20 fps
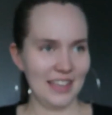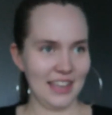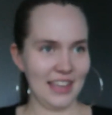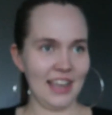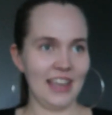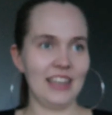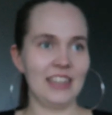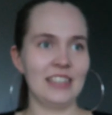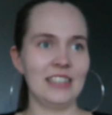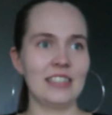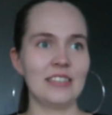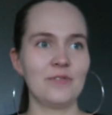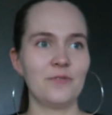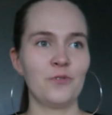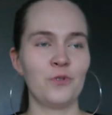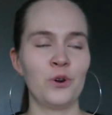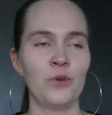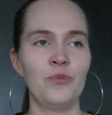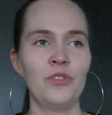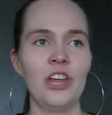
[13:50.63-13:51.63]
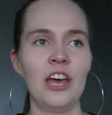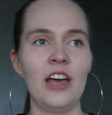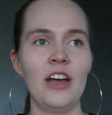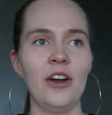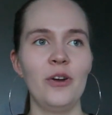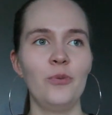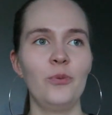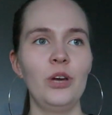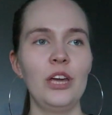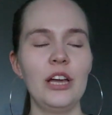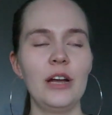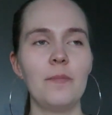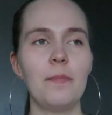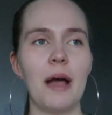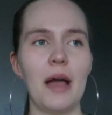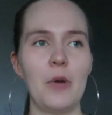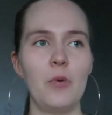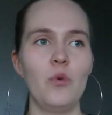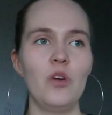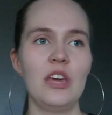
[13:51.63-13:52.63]
And from there, week
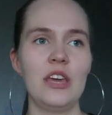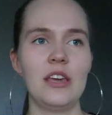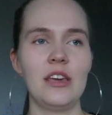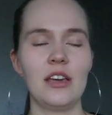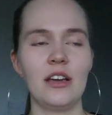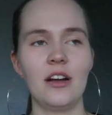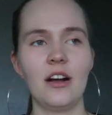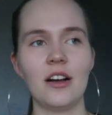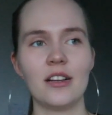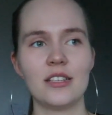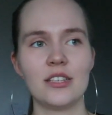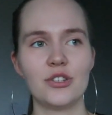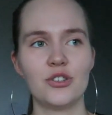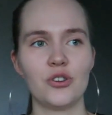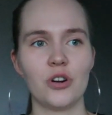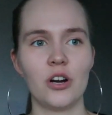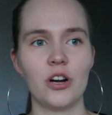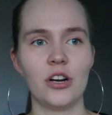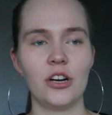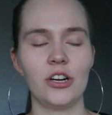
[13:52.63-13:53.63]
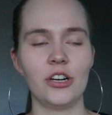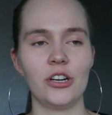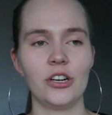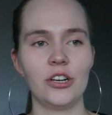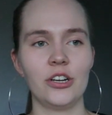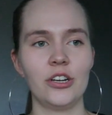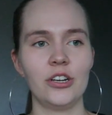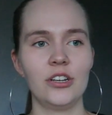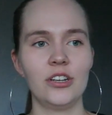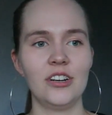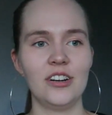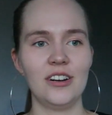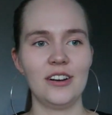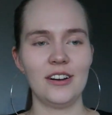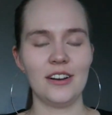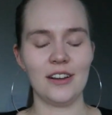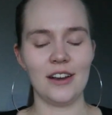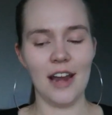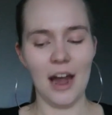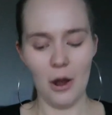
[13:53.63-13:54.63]
by week, it got stronger.
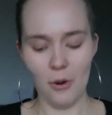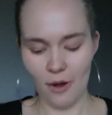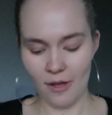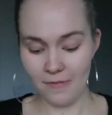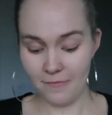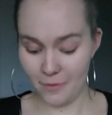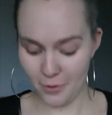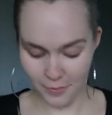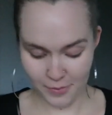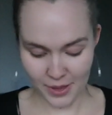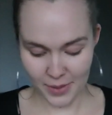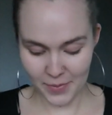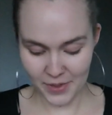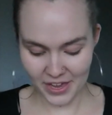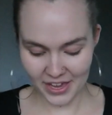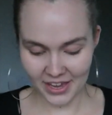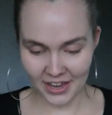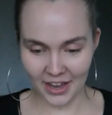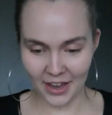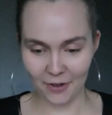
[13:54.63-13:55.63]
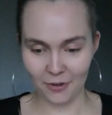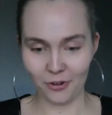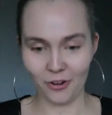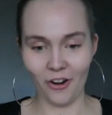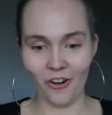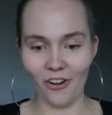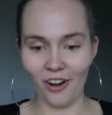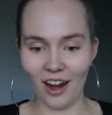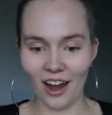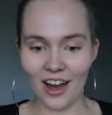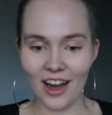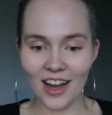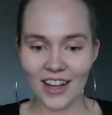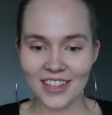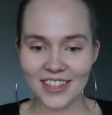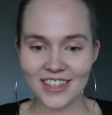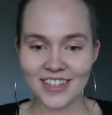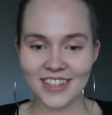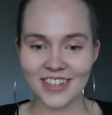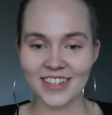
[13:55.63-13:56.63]
Now I feel baby kicking a
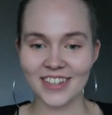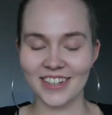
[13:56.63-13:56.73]
lot.